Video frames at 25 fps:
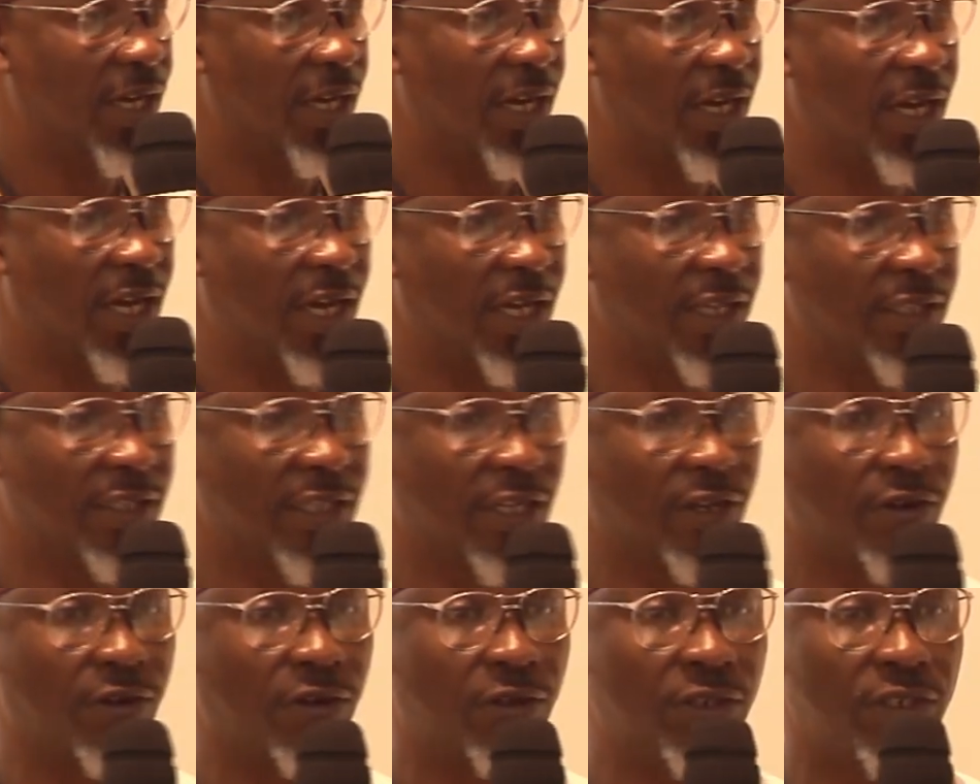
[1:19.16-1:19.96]
It's
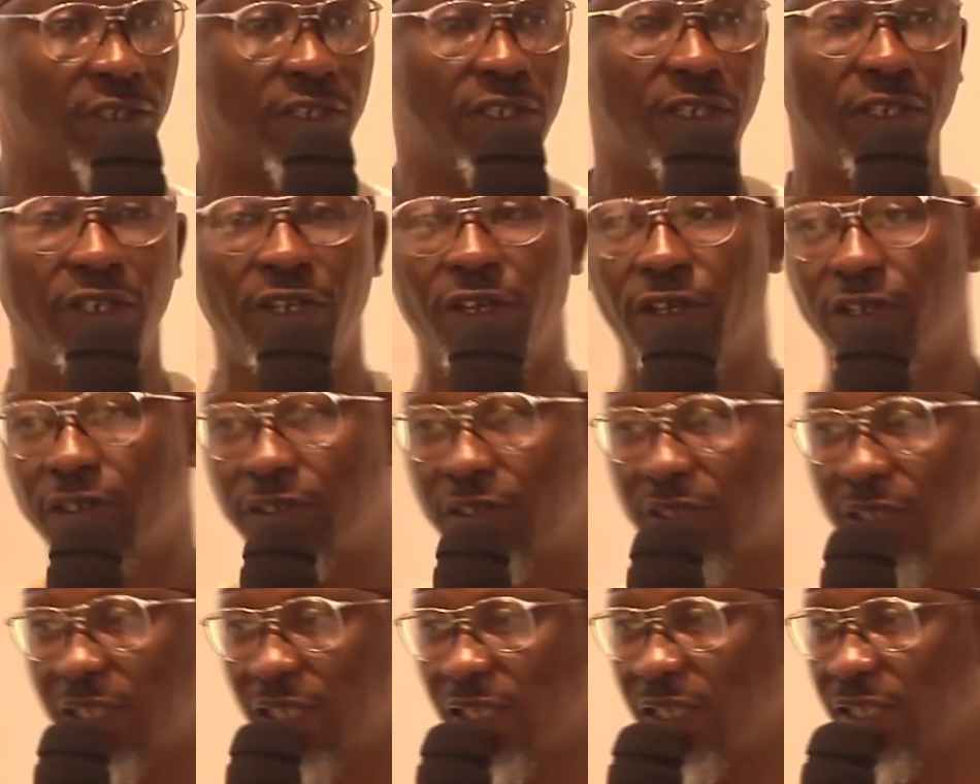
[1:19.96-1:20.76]
a
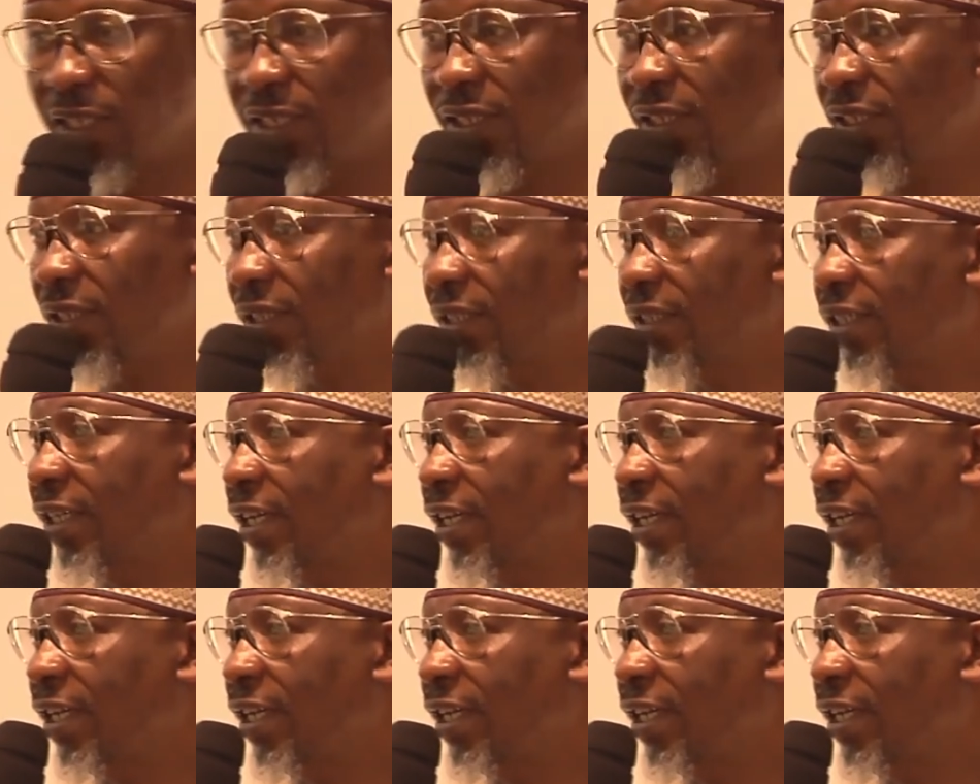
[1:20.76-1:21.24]
continuous thing,